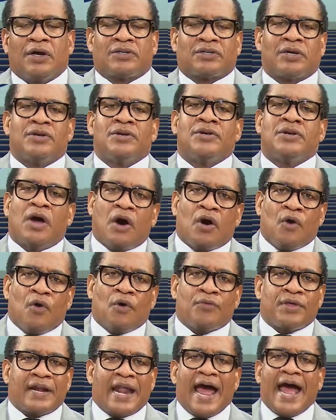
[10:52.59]
to
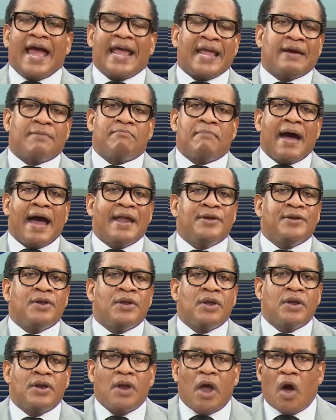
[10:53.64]
know that I am by
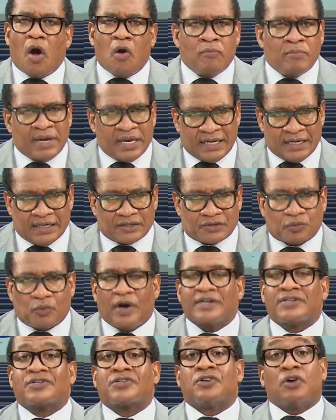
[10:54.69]
no means
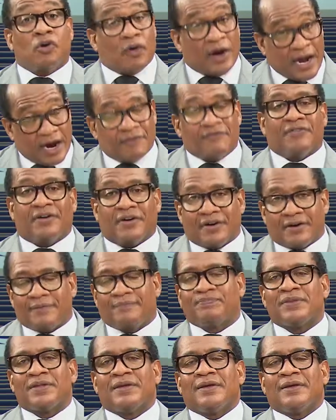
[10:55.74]
whatsoever,